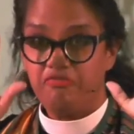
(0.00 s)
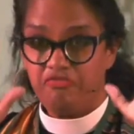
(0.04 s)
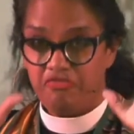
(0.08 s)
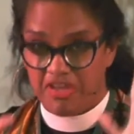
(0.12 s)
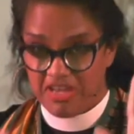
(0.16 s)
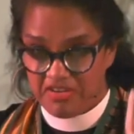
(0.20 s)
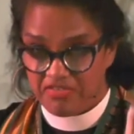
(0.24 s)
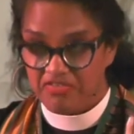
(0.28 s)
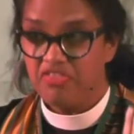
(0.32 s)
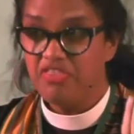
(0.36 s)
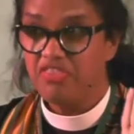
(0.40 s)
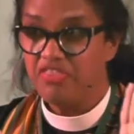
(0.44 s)

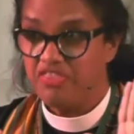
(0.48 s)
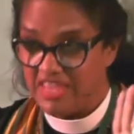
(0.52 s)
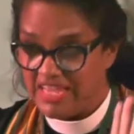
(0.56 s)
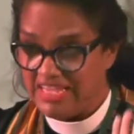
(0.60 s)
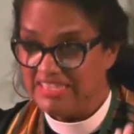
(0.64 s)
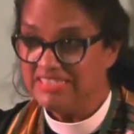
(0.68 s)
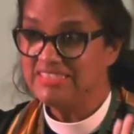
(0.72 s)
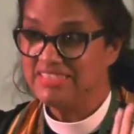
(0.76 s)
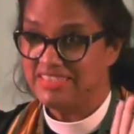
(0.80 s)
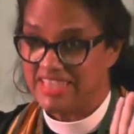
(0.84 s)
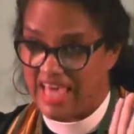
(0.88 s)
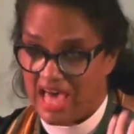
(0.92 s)

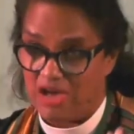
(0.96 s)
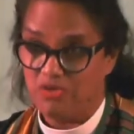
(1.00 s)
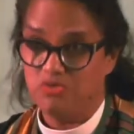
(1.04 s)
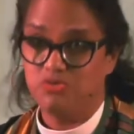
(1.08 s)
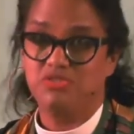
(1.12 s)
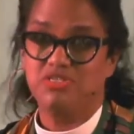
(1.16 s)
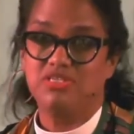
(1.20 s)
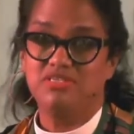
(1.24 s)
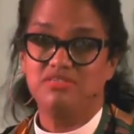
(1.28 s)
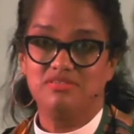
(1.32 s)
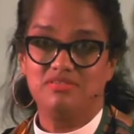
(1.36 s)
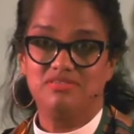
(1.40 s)

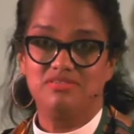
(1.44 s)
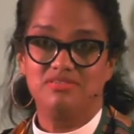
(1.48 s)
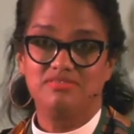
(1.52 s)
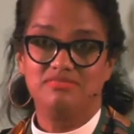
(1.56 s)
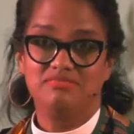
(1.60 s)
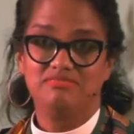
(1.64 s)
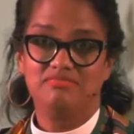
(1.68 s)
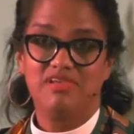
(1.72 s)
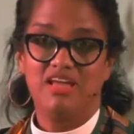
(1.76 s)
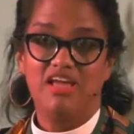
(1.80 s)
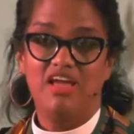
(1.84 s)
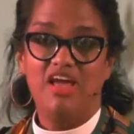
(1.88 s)
15,000,
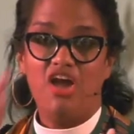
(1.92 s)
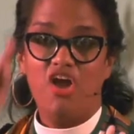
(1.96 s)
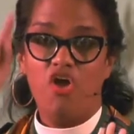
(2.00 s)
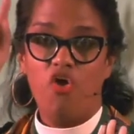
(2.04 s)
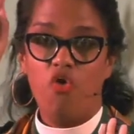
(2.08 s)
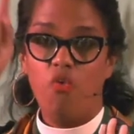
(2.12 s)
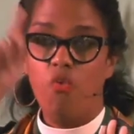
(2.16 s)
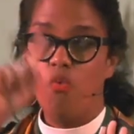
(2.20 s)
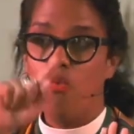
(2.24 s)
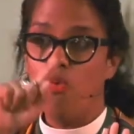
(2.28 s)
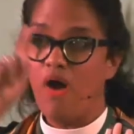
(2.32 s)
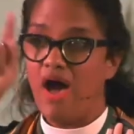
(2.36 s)

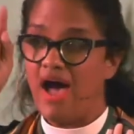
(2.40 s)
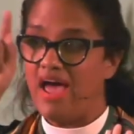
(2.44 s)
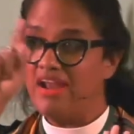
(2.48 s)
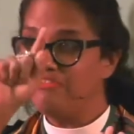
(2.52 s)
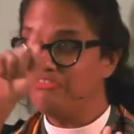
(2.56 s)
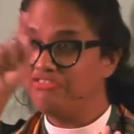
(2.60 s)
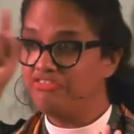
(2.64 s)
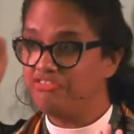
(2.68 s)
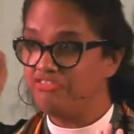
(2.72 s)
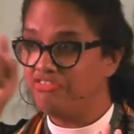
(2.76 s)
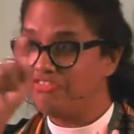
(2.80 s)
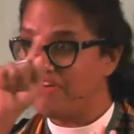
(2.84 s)

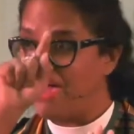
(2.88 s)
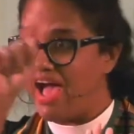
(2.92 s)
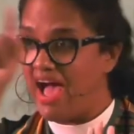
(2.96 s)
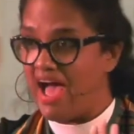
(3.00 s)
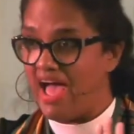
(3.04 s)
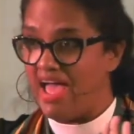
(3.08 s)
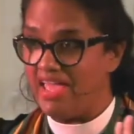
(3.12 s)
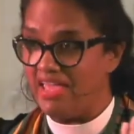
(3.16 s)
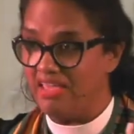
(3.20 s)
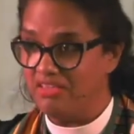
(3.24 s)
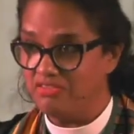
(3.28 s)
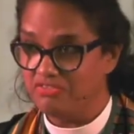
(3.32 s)

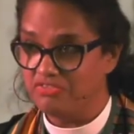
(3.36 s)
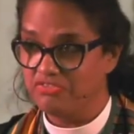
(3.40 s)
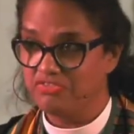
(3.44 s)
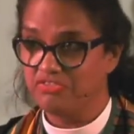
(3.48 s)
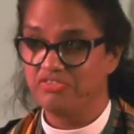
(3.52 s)
15.